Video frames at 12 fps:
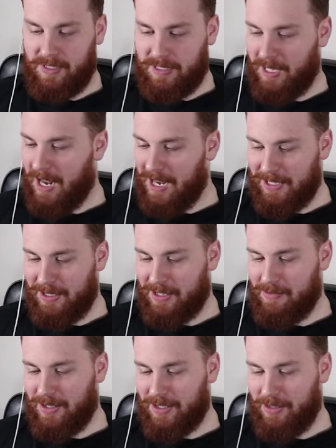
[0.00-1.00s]
did I answer that
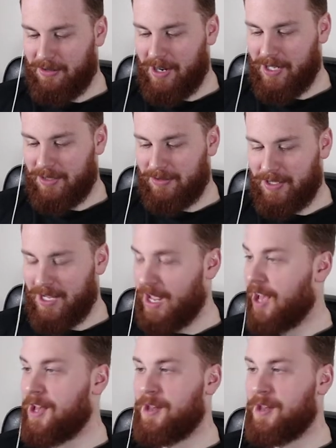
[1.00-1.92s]
question? International Day?